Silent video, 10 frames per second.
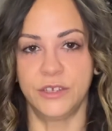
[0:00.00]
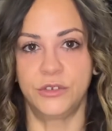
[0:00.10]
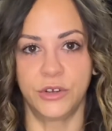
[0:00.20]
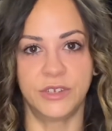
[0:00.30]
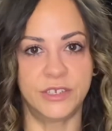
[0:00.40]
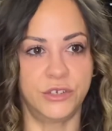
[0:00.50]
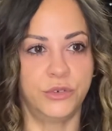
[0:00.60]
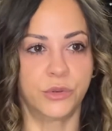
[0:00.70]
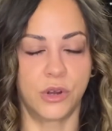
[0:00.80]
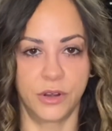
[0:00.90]
turn this
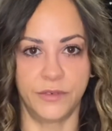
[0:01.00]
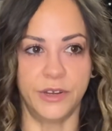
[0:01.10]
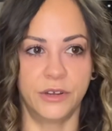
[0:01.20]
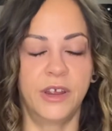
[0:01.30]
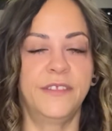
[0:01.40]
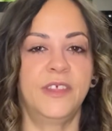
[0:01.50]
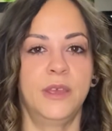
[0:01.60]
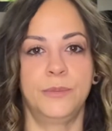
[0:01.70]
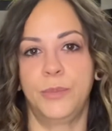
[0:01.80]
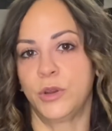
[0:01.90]
into a card reader, and
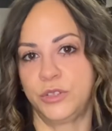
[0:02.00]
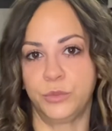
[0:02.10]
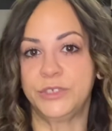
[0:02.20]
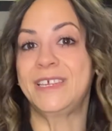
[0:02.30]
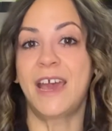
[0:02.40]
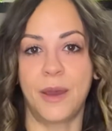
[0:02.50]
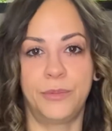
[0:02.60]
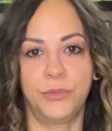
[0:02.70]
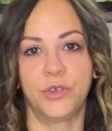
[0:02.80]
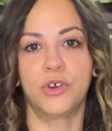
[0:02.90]
the person would tap
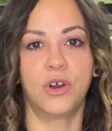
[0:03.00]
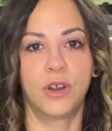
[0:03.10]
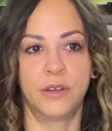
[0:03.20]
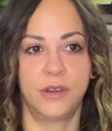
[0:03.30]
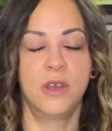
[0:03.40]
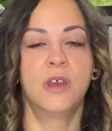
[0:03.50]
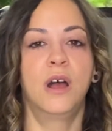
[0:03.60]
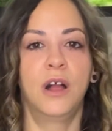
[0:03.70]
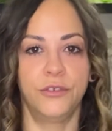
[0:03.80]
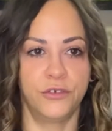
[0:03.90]
the card
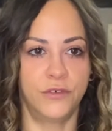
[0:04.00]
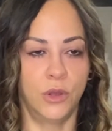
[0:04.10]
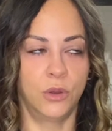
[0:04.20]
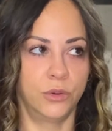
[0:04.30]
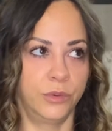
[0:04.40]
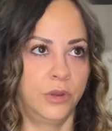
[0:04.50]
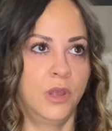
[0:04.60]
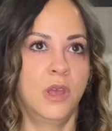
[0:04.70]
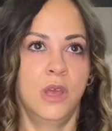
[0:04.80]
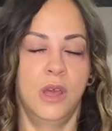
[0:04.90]
on your phone
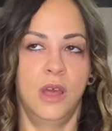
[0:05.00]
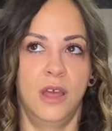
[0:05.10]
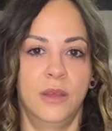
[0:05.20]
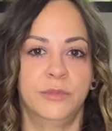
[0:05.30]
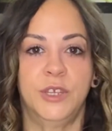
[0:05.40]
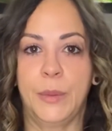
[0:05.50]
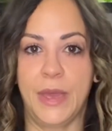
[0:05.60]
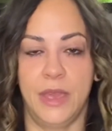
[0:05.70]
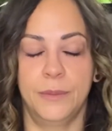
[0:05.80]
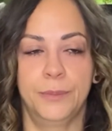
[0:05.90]
to
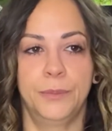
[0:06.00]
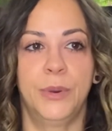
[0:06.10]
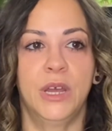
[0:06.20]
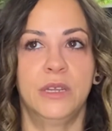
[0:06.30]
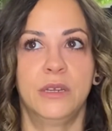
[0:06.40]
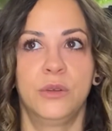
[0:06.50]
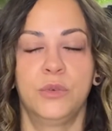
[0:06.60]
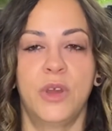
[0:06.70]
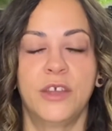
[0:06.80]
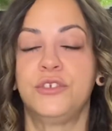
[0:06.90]
pay. But
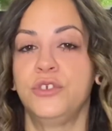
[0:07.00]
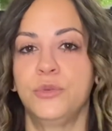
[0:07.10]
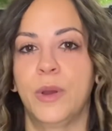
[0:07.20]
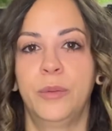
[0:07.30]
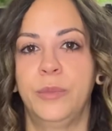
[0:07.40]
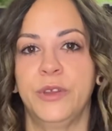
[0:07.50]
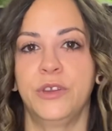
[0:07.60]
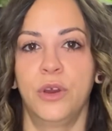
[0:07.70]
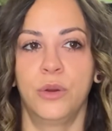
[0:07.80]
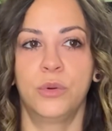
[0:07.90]
as you probably
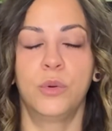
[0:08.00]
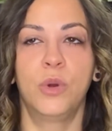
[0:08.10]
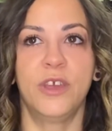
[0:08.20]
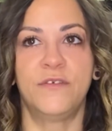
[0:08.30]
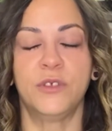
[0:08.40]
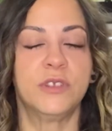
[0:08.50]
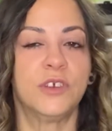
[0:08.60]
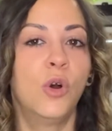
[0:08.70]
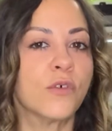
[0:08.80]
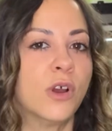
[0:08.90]
know, if it's
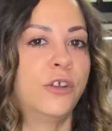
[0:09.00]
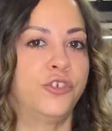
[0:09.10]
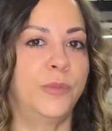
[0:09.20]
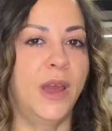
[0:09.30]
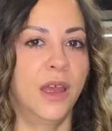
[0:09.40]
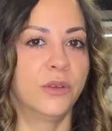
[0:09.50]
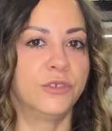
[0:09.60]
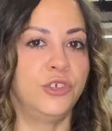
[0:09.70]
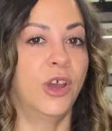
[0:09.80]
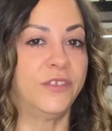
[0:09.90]
over 100
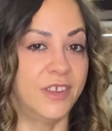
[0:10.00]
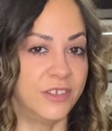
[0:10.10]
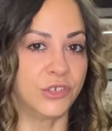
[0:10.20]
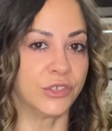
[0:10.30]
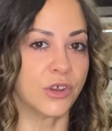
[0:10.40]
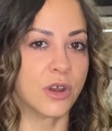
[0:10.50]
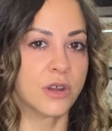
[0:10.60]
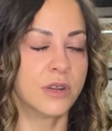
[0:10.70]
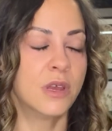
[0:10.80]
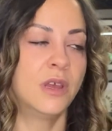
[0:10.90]
pounds, you have to insert the
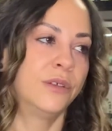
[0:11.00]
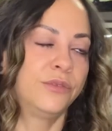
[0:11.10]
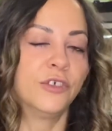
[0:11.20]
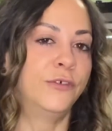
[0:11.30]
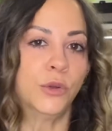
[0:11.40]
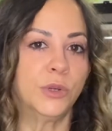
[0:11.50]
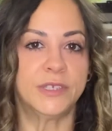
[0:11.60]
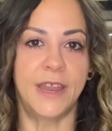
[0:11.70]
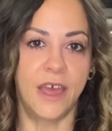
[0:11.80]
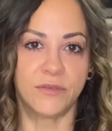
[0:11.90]
card. The phone
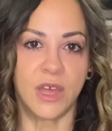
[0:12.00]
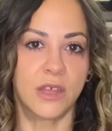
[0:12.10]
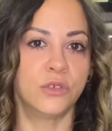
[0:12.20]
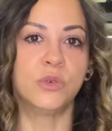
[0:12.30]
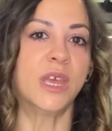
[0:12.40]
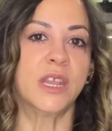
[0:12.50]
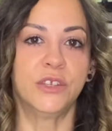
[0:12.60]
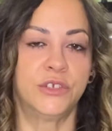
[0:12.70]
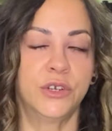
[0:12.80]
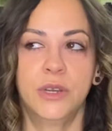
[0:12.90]
doesn't have that. You can't
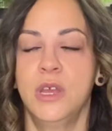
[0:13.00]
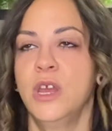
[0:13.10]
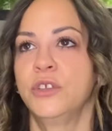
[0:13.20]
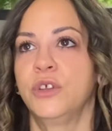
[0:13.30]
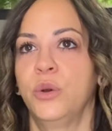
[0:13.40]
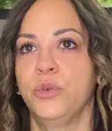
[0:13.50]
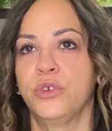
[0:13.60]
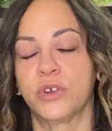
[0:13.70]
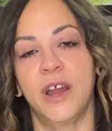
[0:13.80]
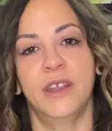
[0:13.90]
insert. So
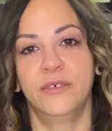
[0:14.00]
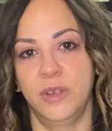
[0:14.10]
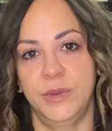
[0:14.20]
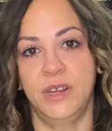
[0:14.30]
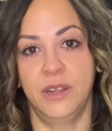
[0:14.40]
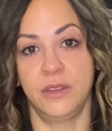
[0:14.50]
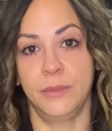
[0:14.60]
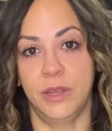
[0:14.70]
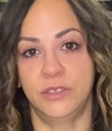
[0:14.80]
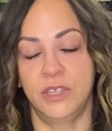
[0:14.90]
you're kind of limited on the
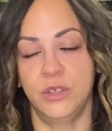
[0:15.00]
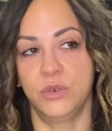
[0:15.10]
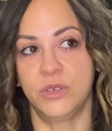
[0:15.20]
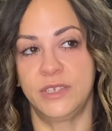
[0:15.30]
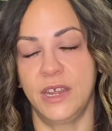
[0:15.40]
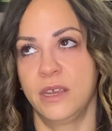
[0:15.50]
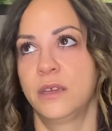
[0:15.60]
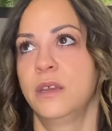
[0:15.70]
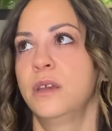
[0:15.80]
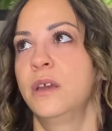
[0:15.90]
amounts that you can take.
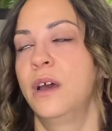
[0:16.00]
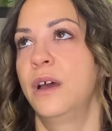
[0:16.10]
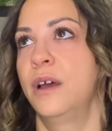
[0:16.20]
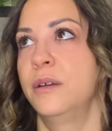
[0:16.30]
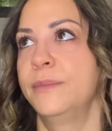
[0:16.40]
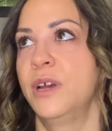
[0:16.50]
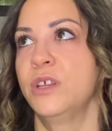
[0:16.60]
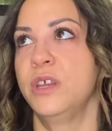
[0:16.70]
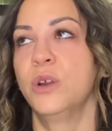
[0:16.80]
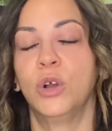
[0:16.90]

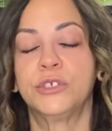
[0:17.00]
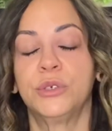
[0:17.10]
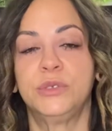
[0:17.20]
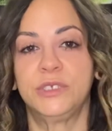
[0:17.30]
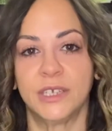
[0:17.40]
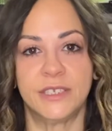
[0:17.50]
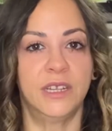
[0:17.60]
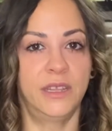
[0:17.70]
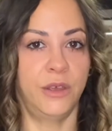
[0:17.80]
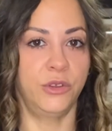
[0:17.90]
It also doesn't
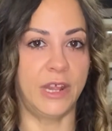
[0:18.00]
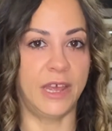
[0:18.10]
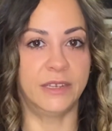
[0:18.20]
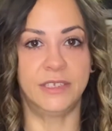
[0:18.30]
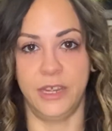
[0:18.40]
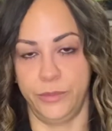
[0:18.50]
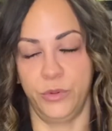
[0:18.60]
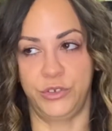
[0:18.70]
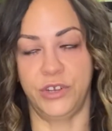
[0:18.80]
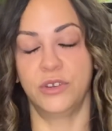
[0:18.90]
allow you to add tip,
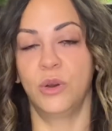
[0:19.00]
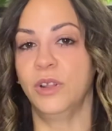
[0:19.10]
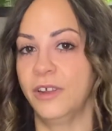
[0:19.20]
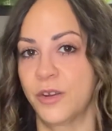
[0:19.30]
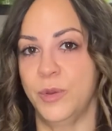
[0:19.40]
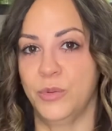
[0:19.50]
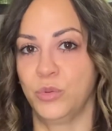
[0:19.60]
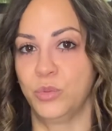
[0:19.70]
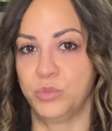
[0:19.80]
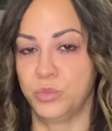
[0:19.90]
which I know a lot of
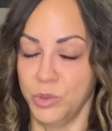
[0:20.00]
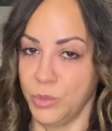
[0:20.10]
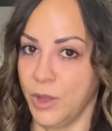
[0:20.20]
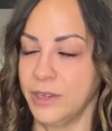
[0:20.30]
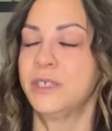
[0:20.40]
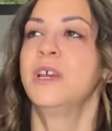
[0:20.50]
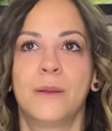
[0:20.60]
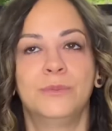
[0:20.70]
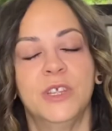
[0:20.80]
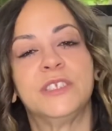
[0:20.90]
people will want.
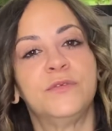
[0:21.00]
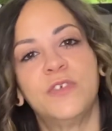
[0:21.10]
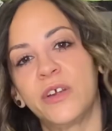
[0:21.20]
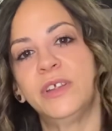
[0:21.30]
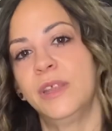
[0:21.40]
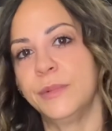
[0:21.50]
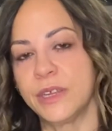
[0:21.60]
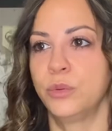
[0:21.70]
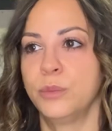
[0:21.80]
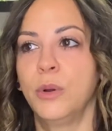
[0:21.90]
It's very
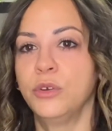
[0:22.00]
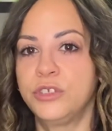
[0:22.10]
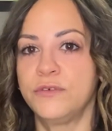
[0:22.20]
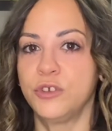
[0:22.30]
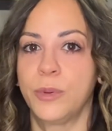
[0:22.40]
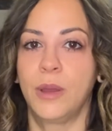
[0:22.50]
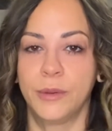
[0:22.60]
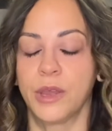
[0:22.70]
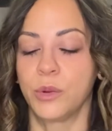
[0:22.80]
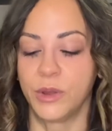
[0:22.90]
limiting. Most of you are probably
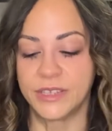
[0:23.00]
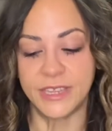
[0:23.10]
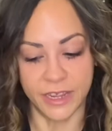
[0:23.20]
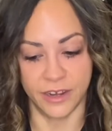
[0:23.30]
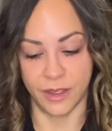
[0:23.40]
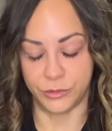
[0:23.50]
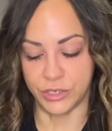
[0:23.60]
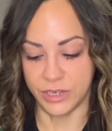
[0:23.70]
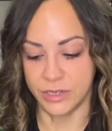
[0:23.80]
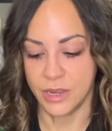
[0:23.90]
going to want the second
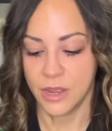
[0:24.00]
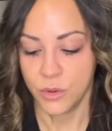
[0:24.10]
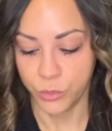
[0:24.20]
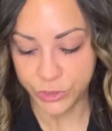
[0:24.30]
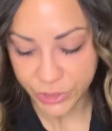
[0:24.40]
option, which